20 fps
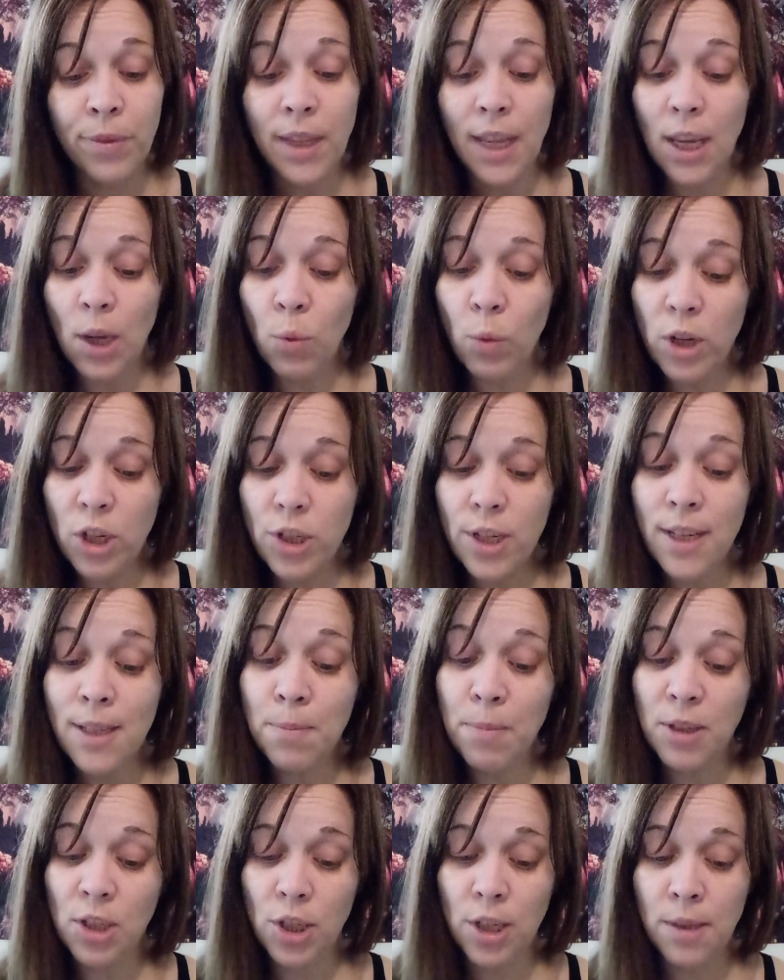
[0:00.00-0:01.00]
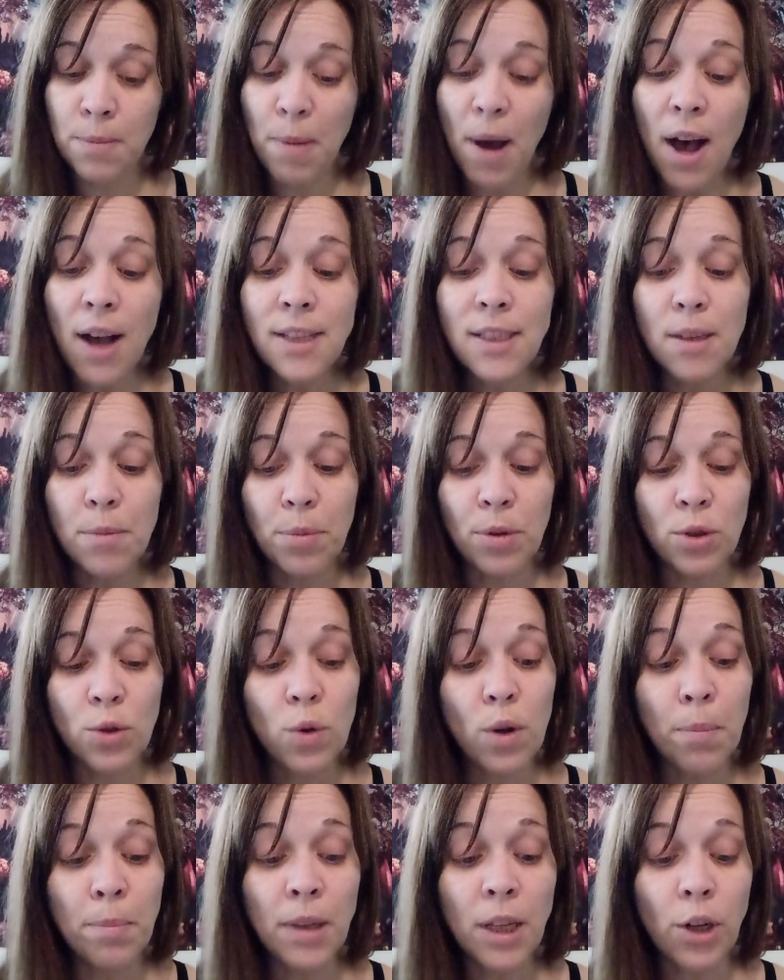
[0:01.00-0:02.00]
He wished as much as possible
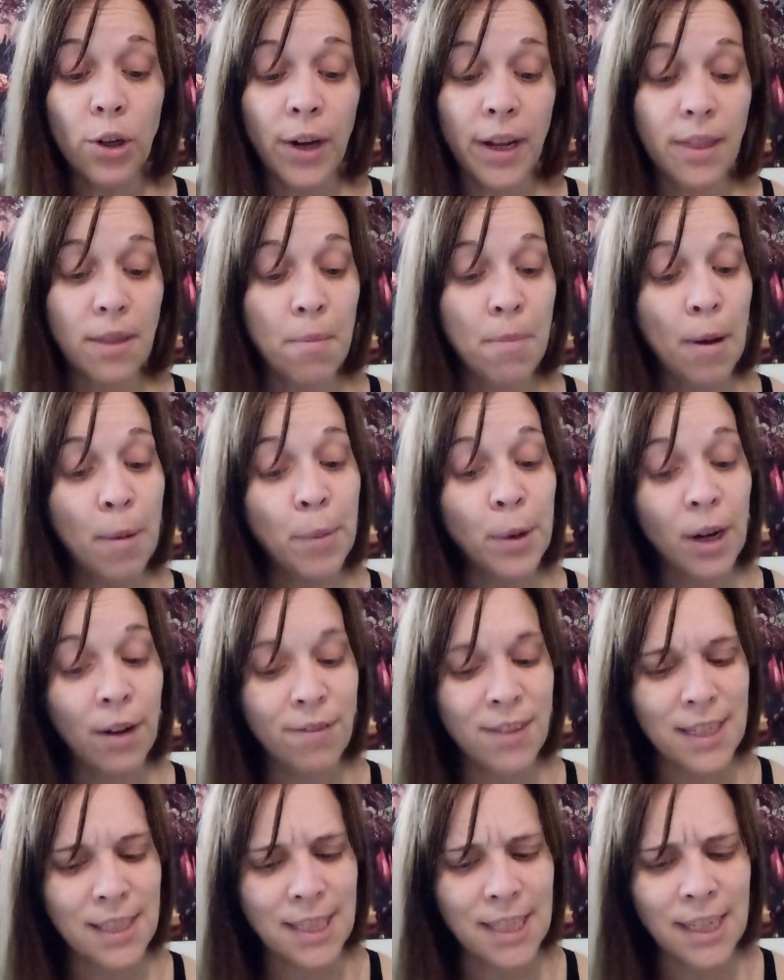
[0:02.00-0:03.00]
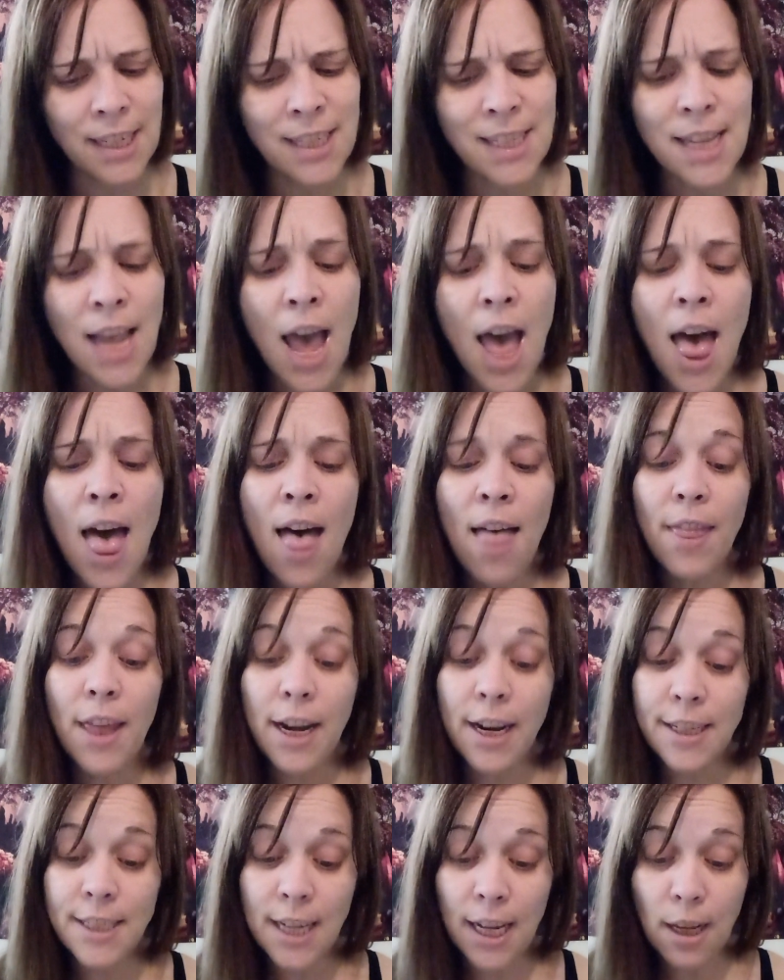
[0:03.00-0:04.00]
to obliterate the memory of the scenes
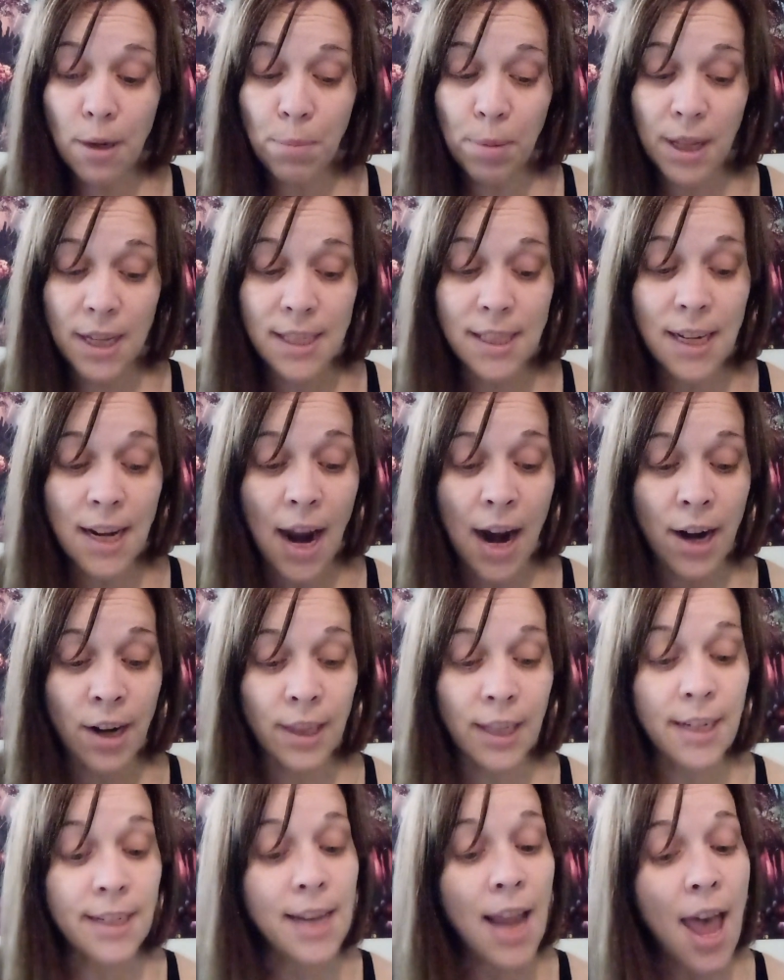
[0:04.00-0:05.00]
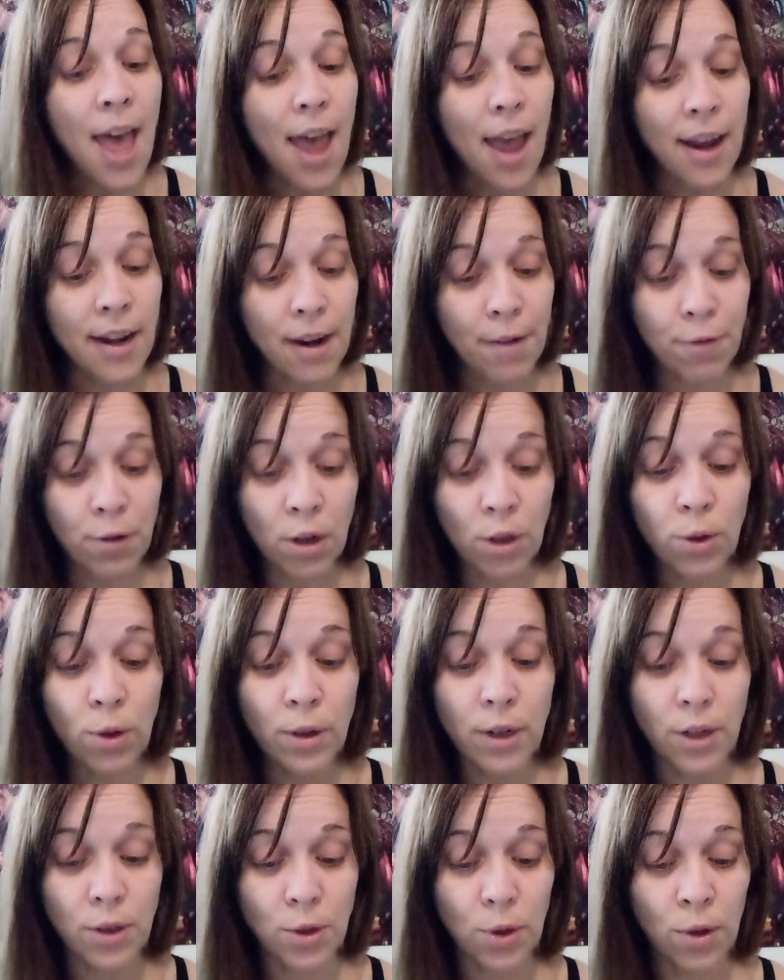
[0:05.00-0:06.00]
that had taken place in Ireland, and never
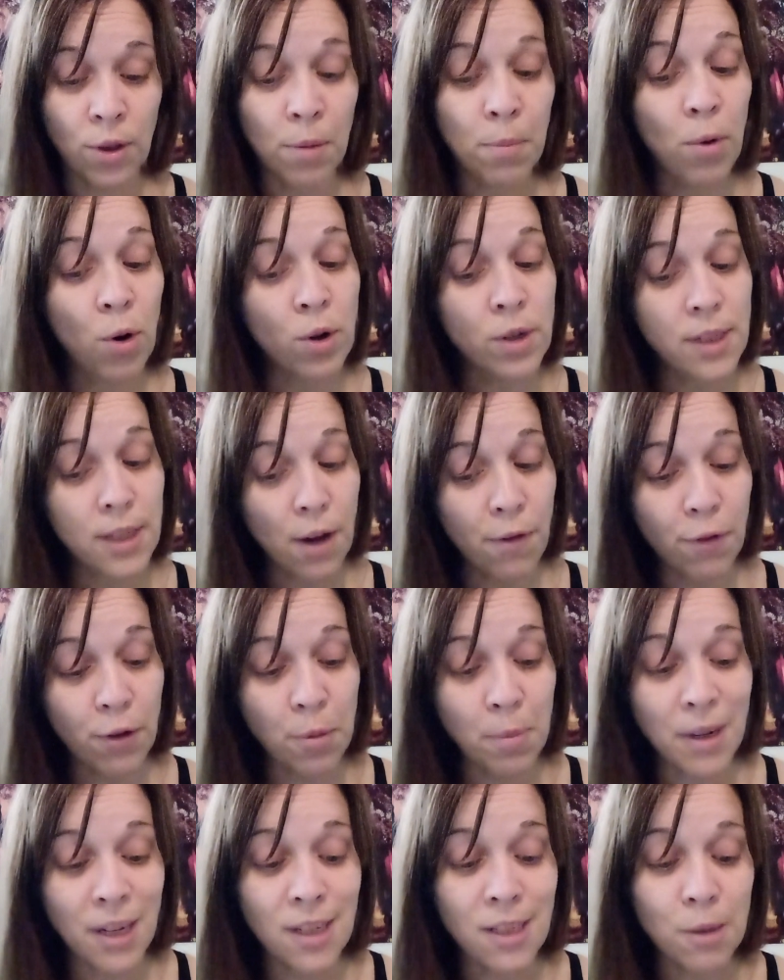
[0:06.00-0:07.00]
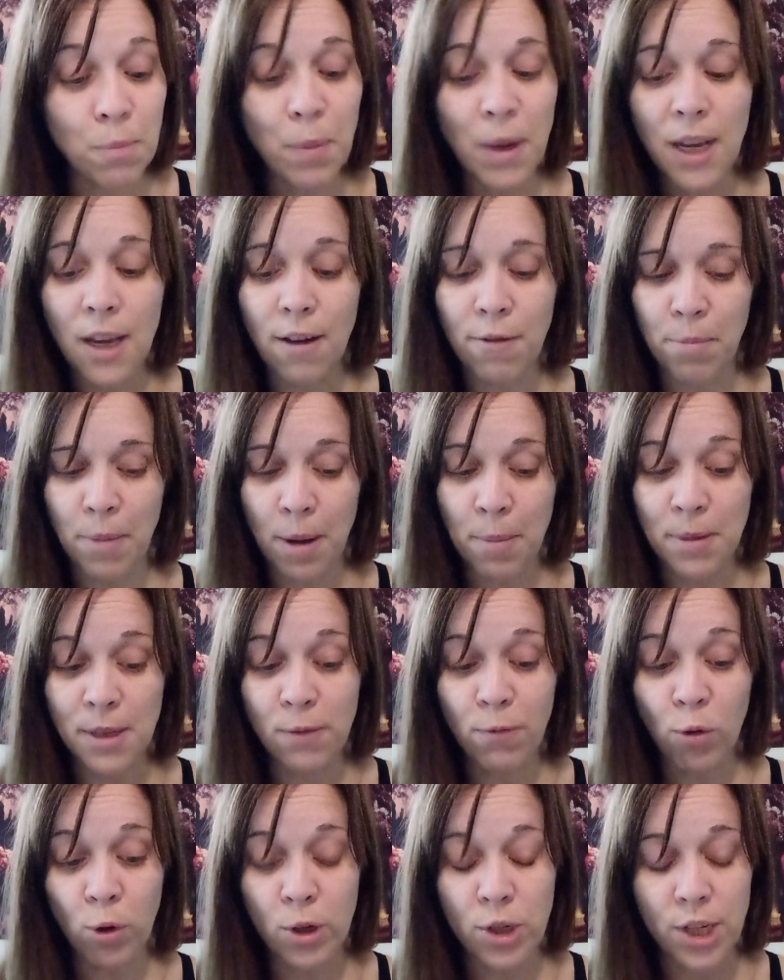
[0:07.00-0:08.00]
alluded to them or suffered me to speak of my
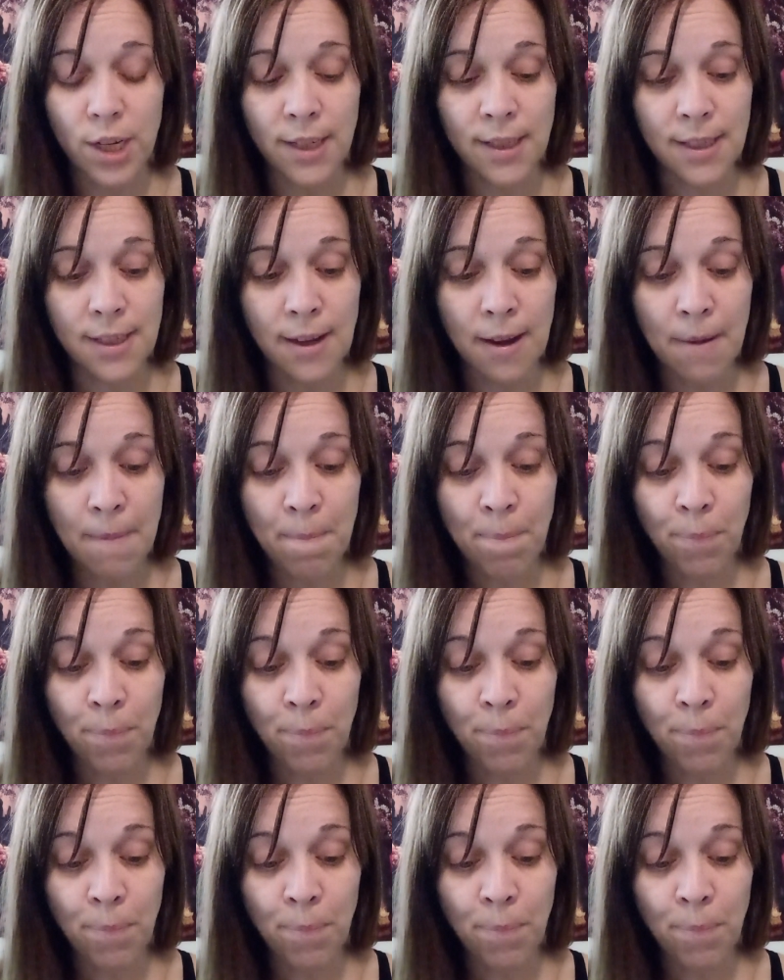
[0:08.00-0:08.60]
misfortunes.